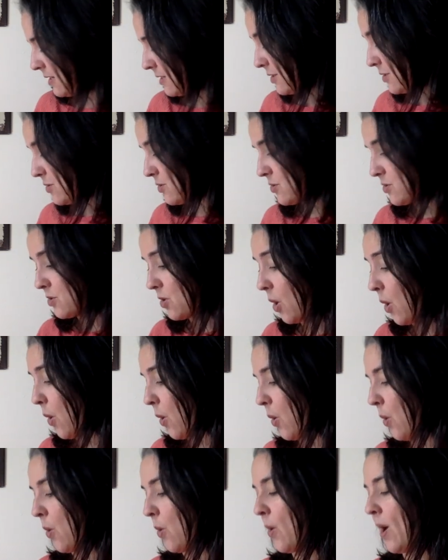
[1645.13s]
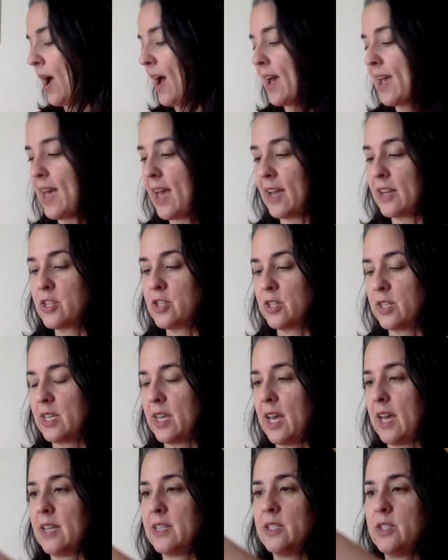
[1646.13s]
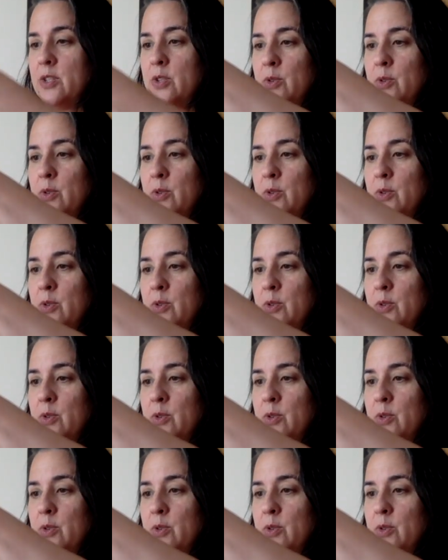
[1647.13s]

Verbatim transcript: So I actually had